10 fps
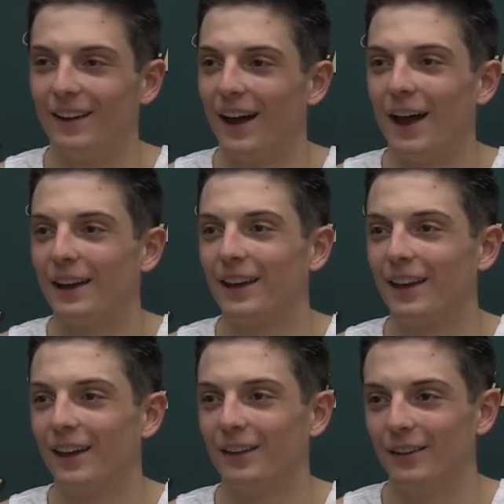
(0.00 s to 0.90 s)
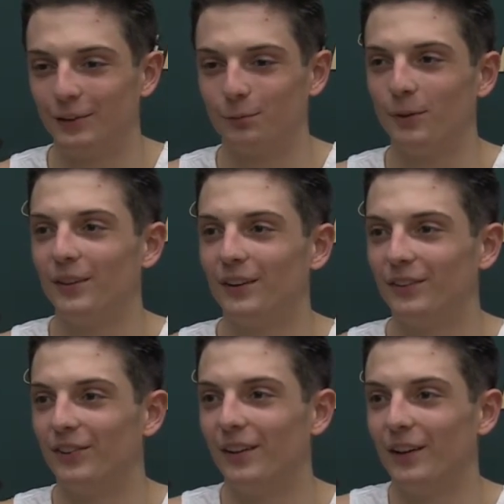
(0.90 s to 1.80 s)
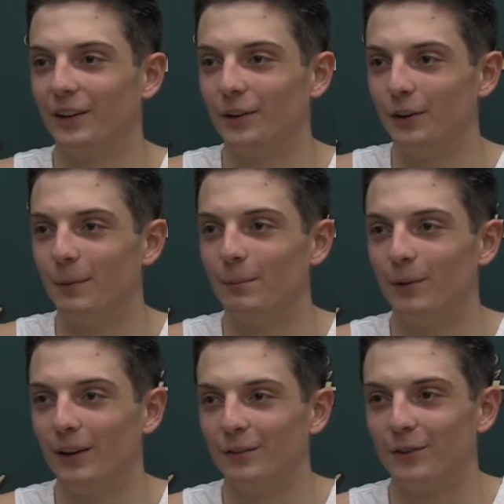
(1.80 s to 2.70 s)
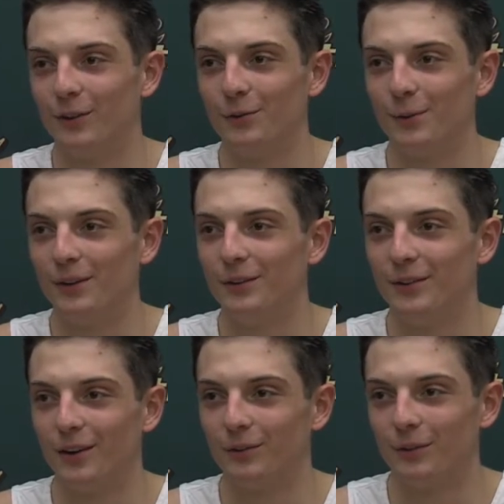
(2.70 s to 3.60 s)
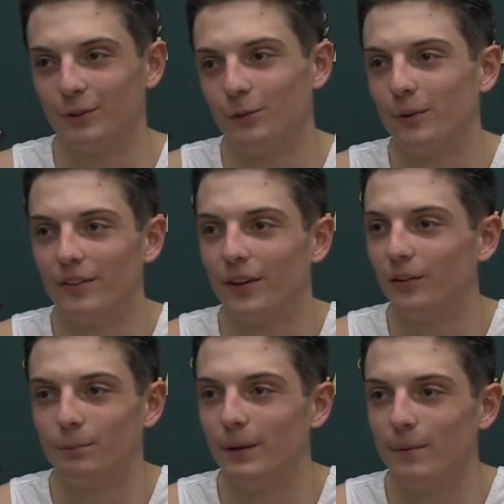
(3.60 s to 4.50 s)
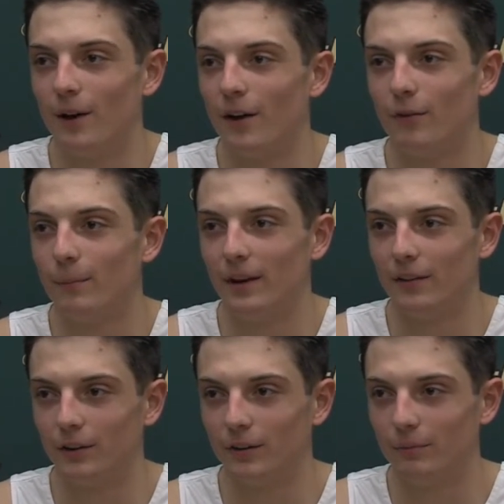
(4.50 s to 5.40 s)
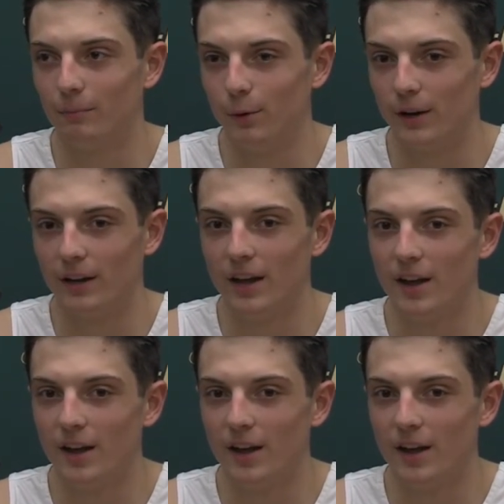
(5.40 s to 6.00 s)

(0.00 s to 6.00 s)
I can't, like, it's one thing to say, like, you're going to be playing in front of 22,000 or 20,000 people, however many they're going to bring.